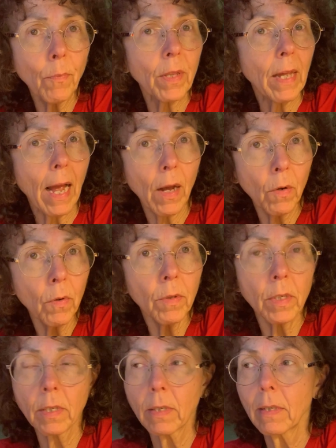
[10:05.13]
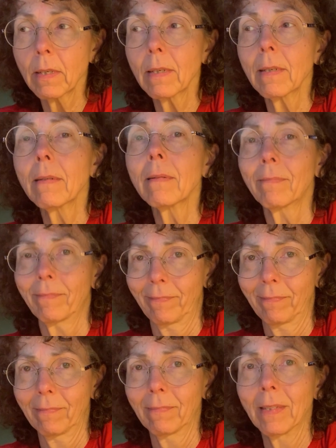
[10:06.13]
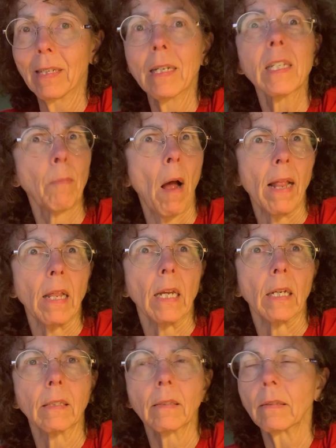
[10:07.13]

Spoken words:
without smiling,